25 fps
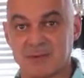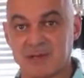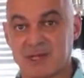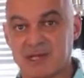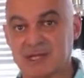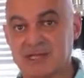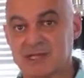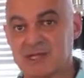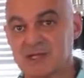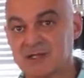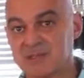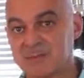
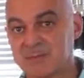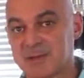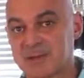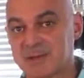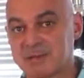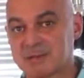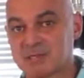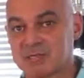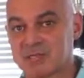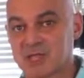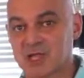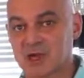But a lot of
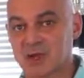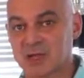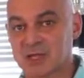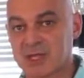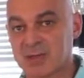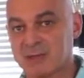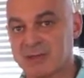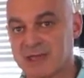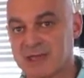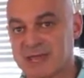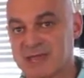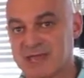people are
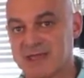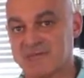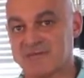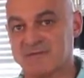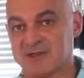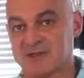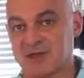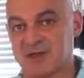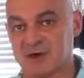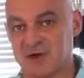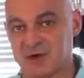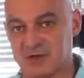going a bit
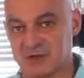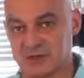heavier